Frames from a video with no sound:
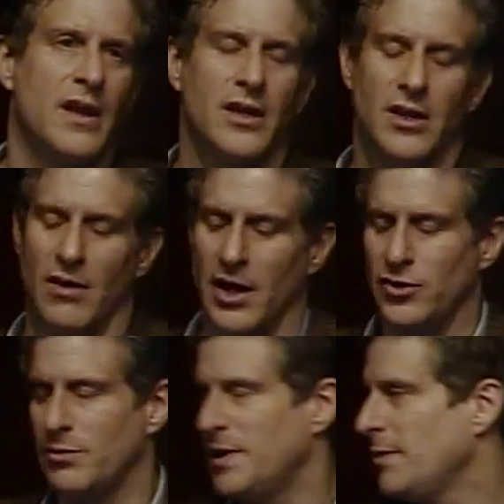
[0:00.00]
you know,
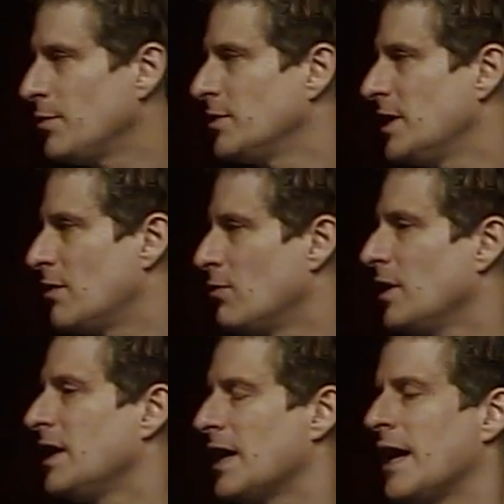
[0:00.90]
100 people did a
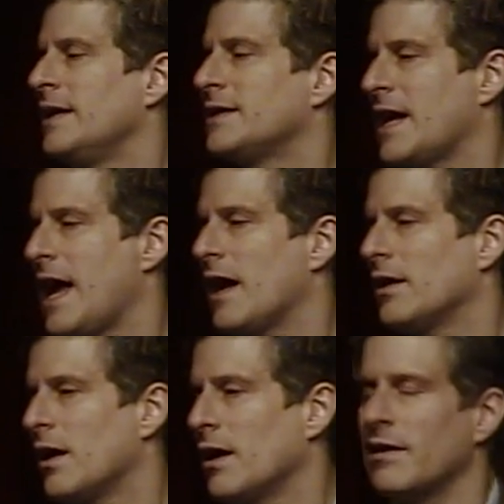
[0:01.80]
really nice
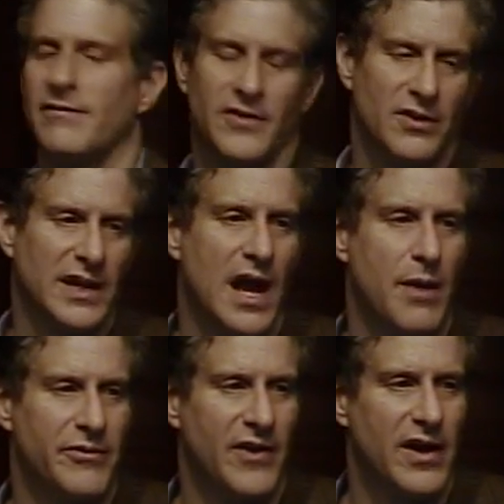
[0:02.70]
catalog of fairly
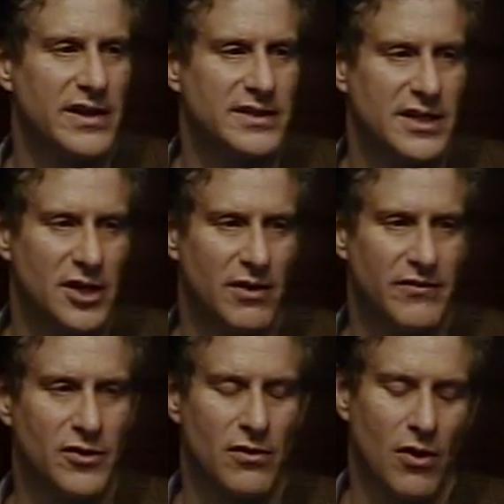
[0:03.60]
common variants. And, you know,
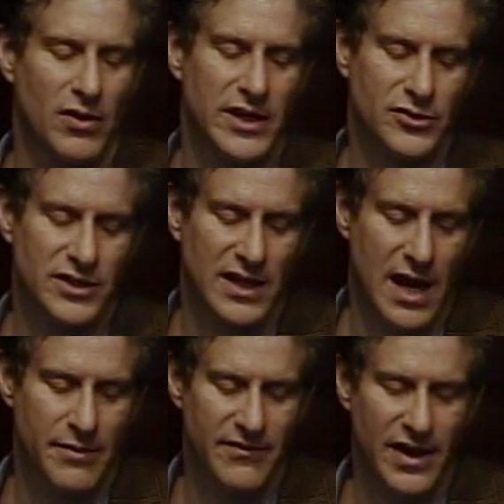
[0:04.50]
if you're only interested in
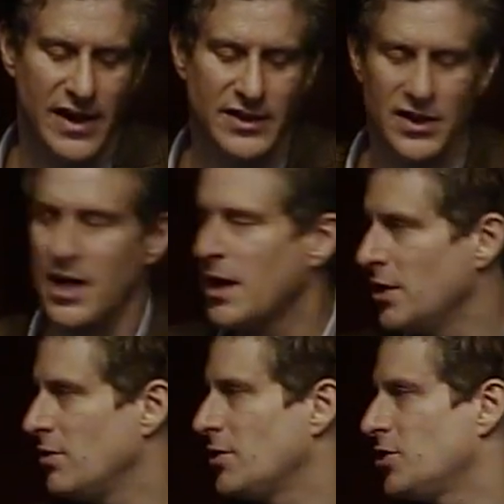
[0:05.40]
common variants,
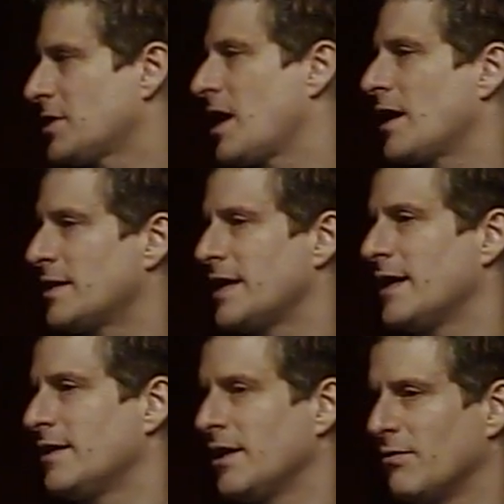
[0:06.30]
you can just kind of take,
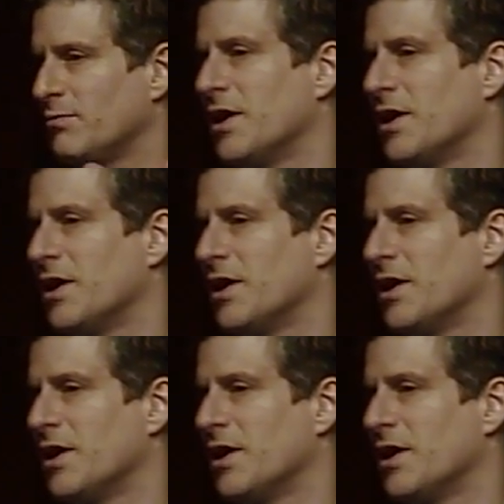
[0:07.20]
you know,